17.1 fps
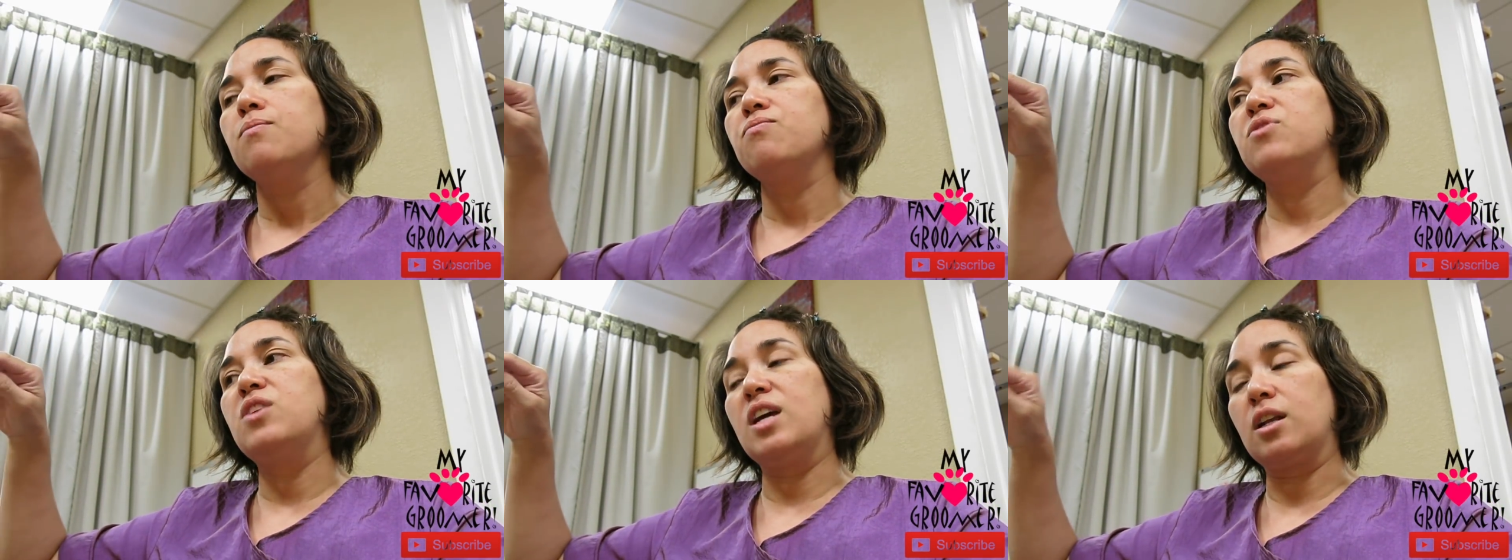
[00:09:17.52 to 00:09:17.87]

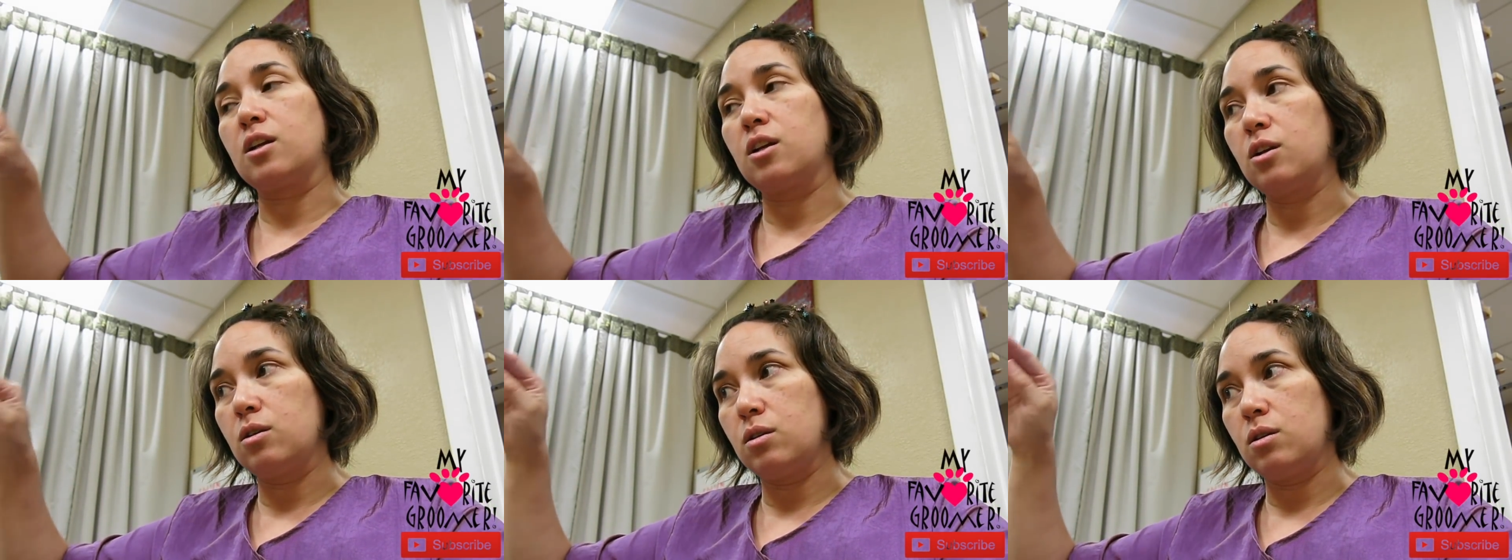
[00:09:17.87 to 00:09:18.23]

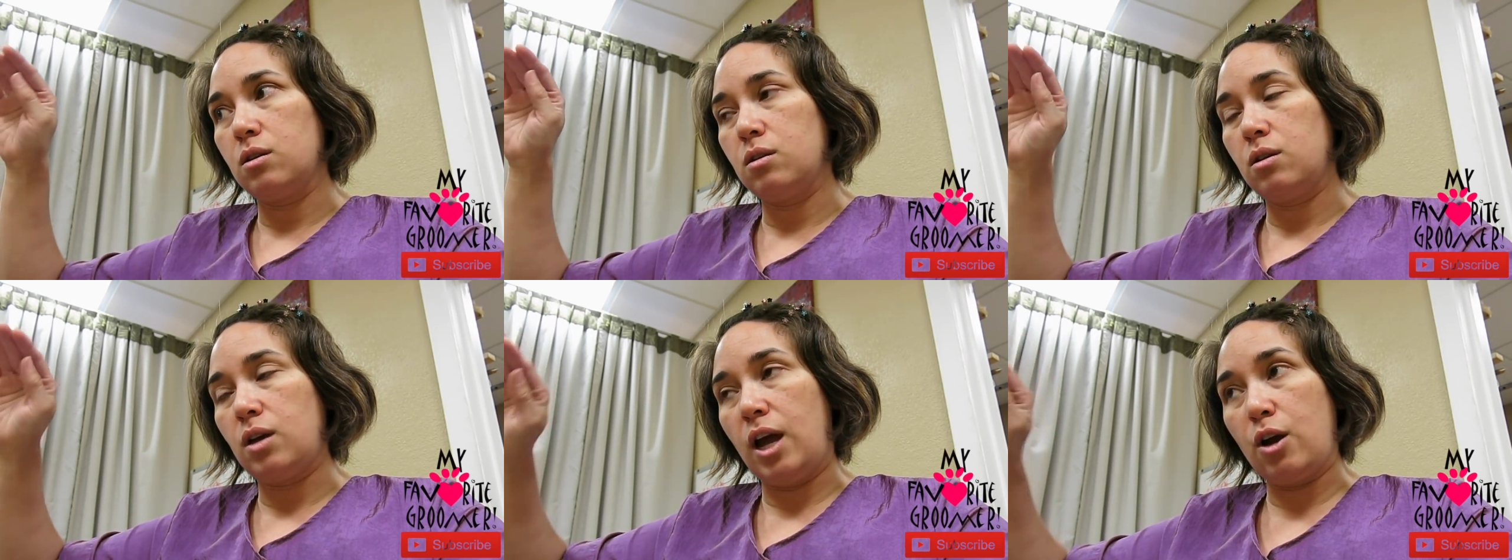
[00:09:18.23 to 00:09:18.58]
Then
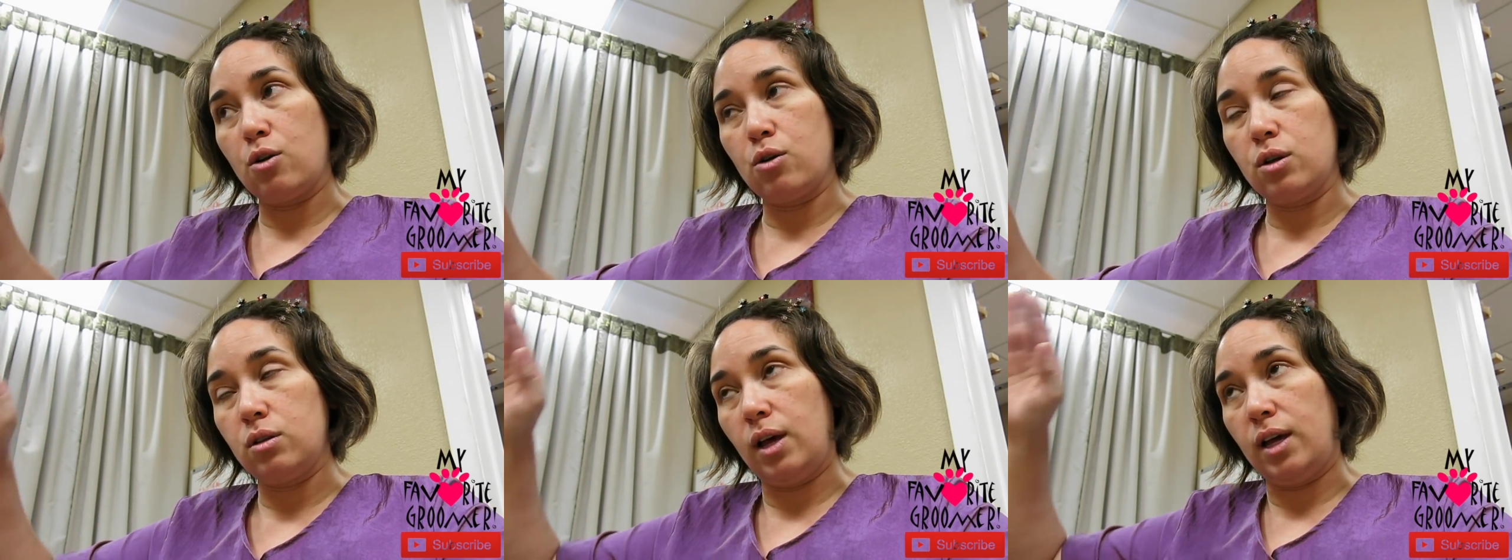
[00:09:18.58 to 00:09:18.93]

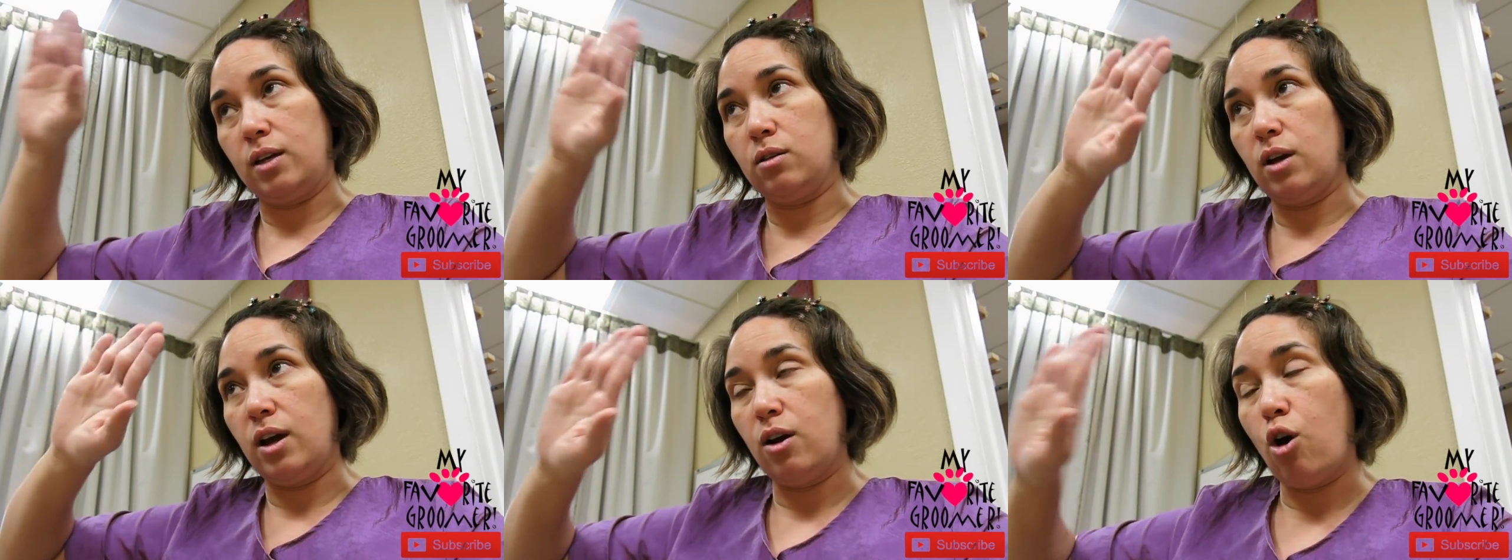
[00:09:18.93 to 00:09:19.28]

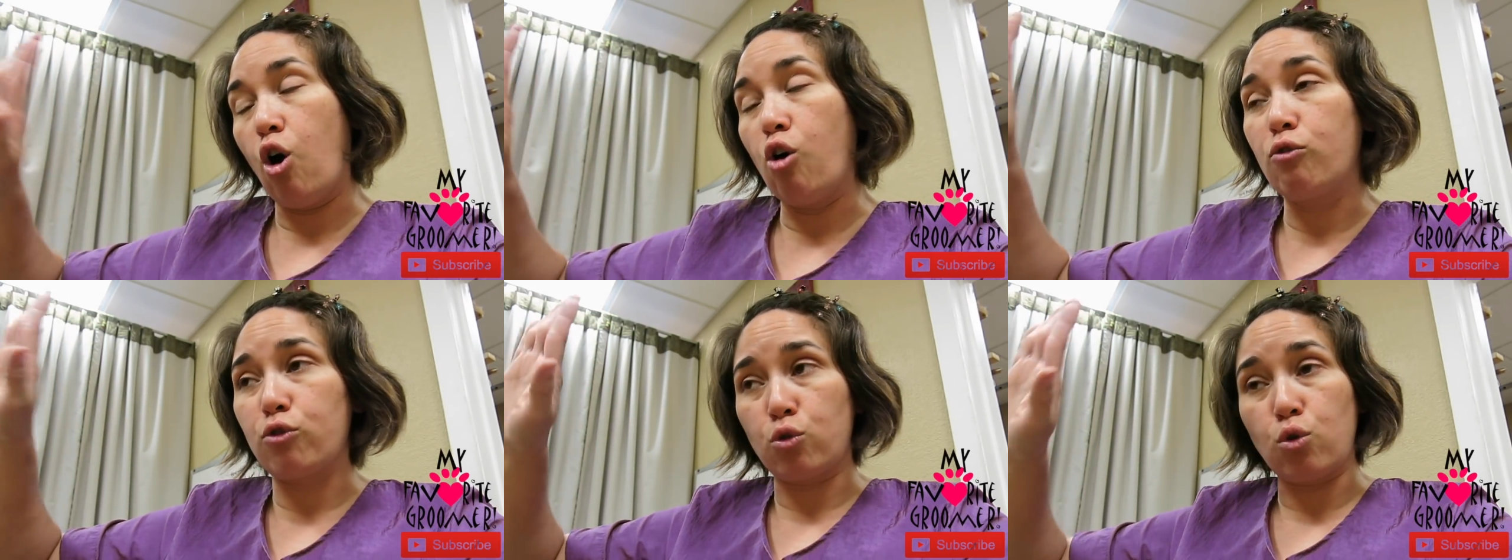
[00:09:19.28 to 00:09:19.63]

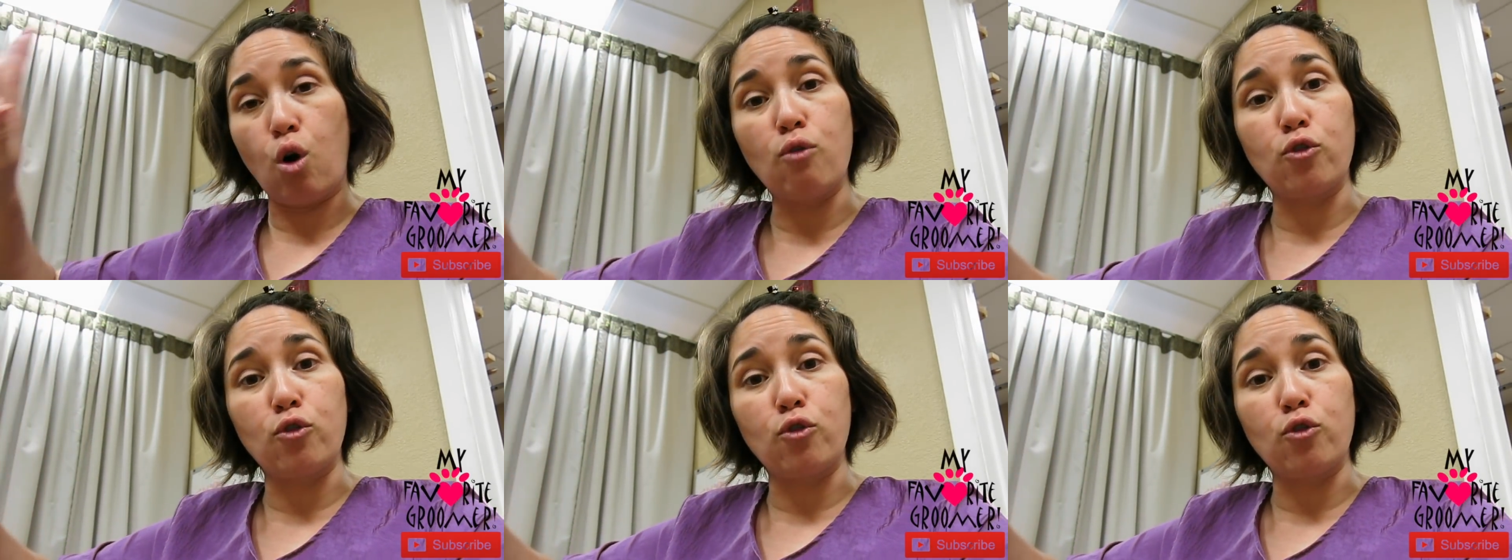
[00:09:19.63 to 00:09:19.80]
hover